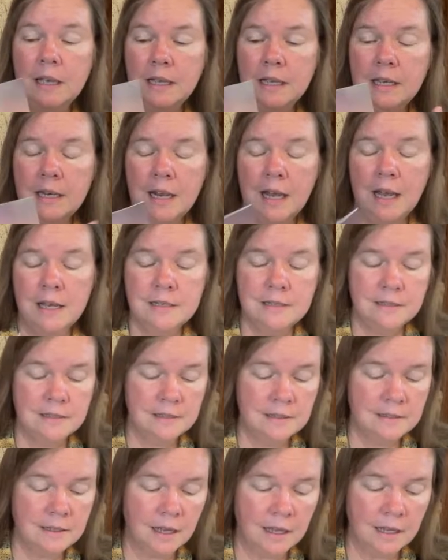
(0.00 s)
It has
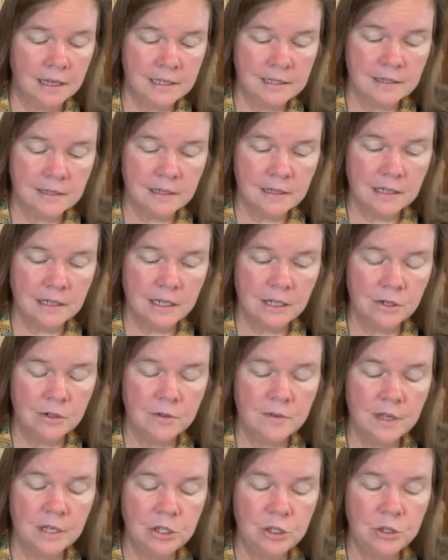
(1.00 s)
designs in here
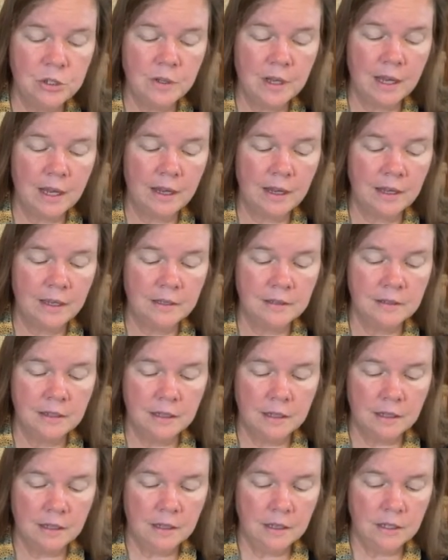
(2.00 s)
that you can,
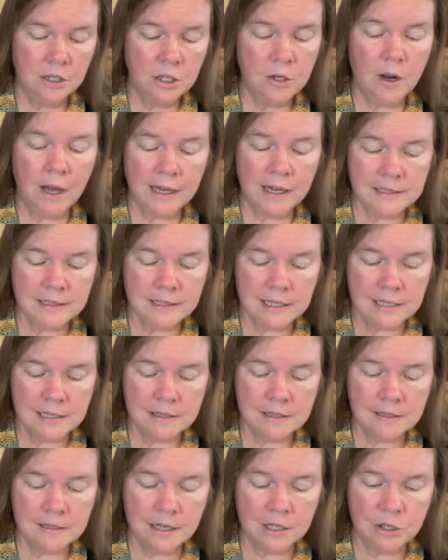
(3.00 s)

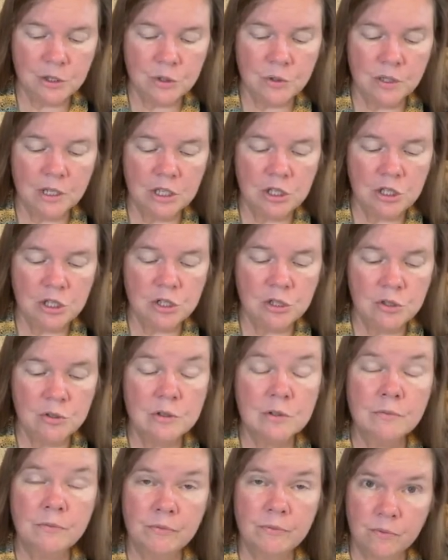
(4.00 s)
ideas that you can
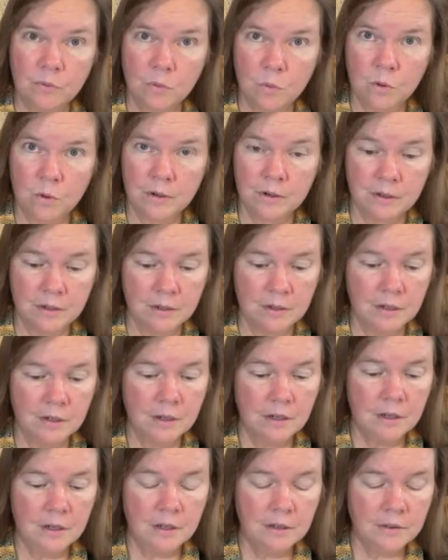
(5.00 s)
use for
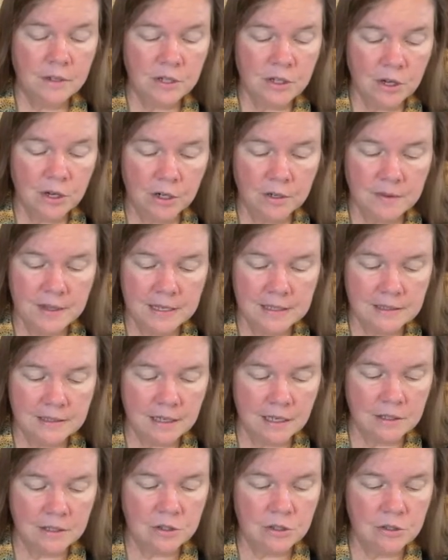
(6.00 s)
the yarn they
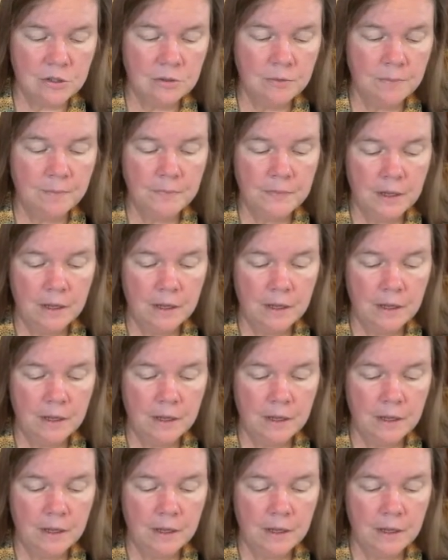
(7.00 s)
send you.